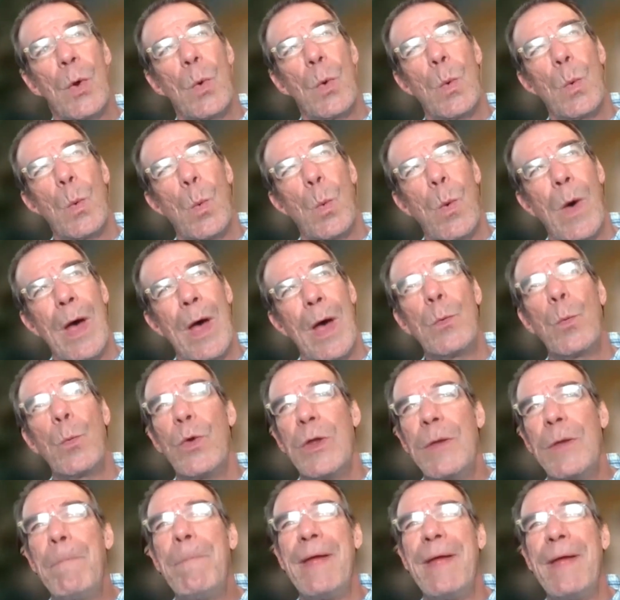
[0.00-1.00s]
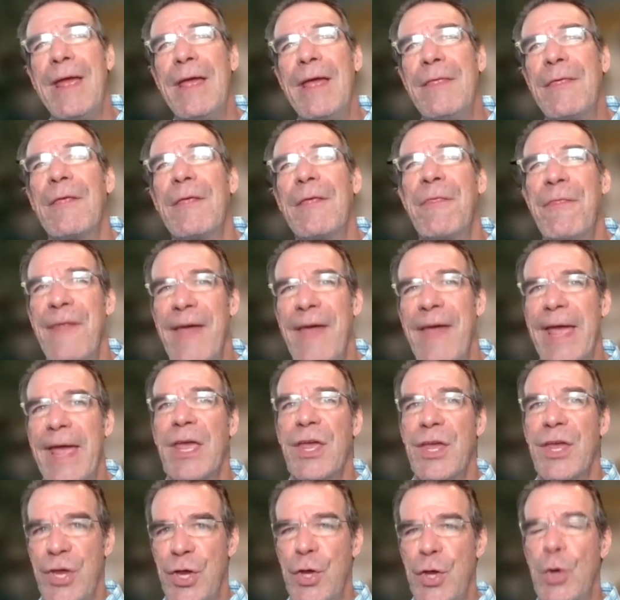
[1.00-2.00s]
what would be the thing
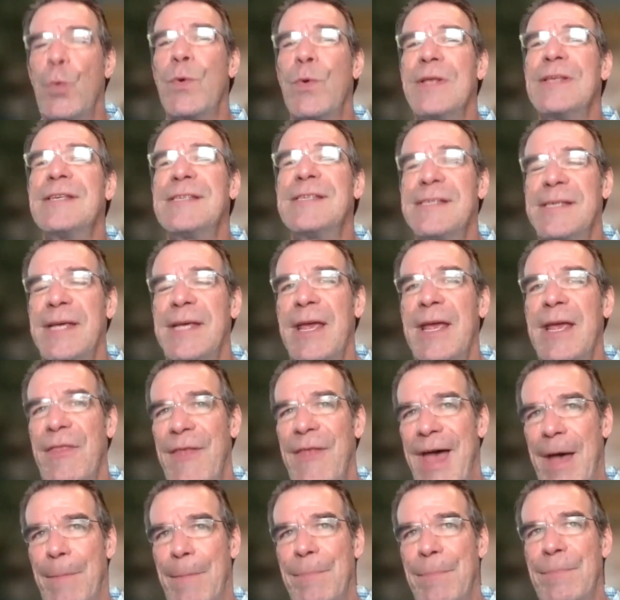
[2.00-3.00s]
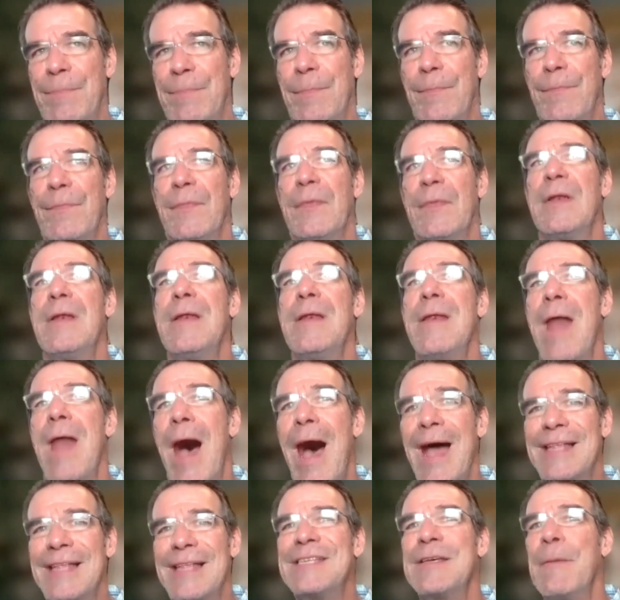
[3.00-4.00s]
you would see them
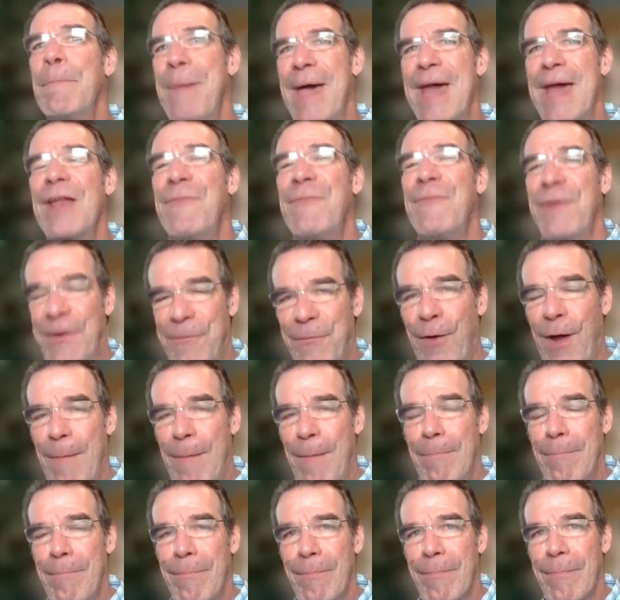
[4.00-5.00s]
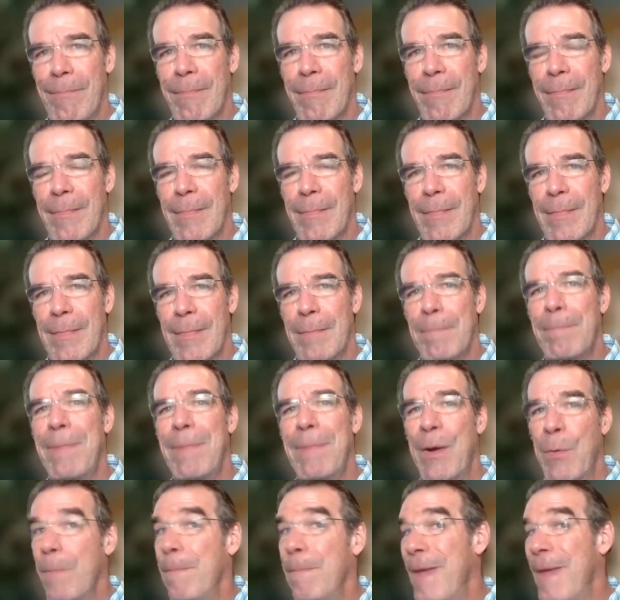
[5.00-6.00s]
not to benefit from by
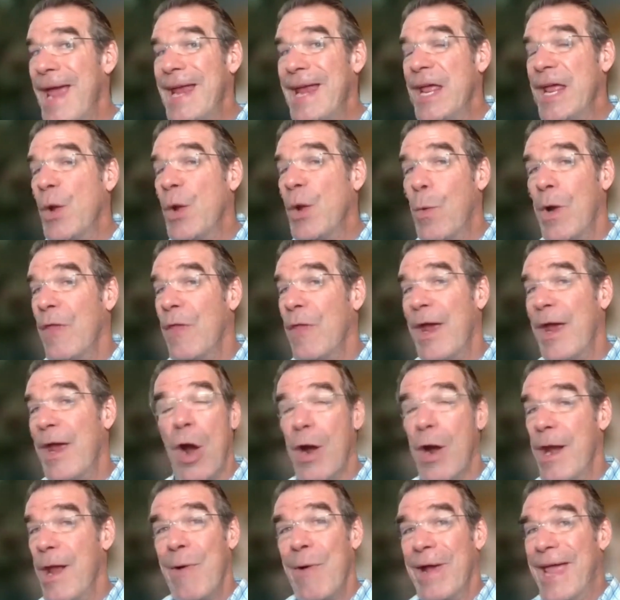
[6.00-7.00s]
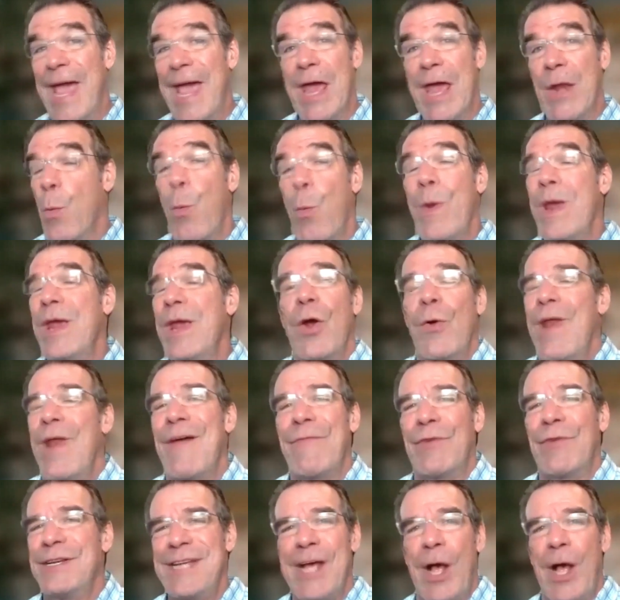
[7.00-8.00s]
remaining where they are? Now, again, we don't
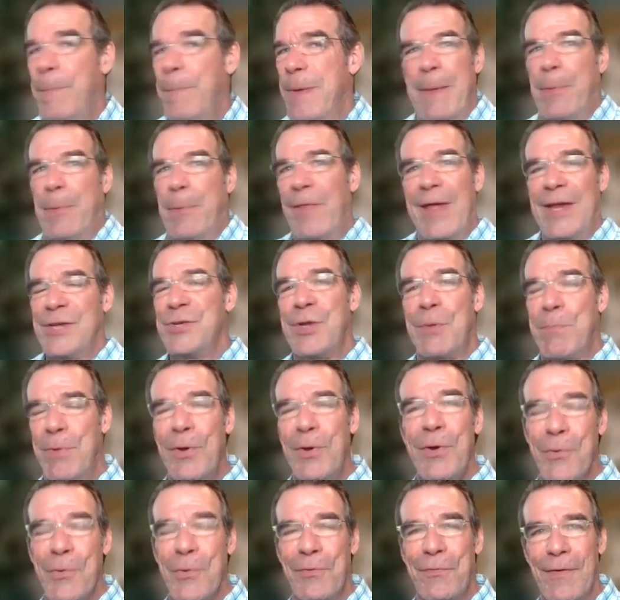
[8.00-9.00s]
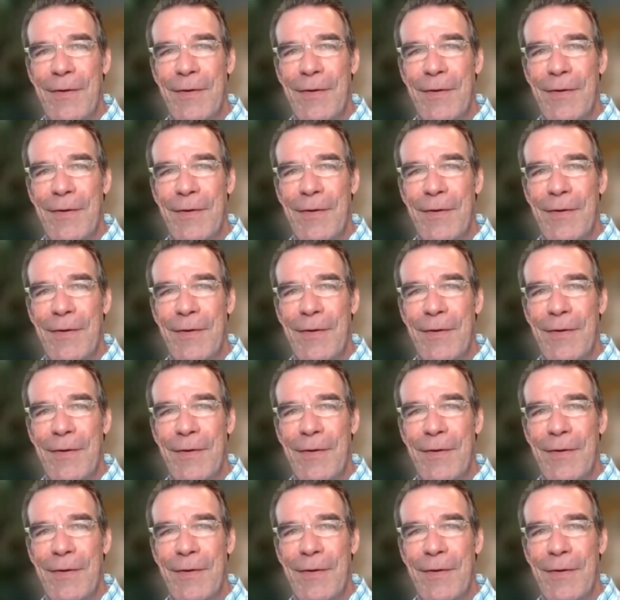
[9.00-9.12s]
ever tell people they should move,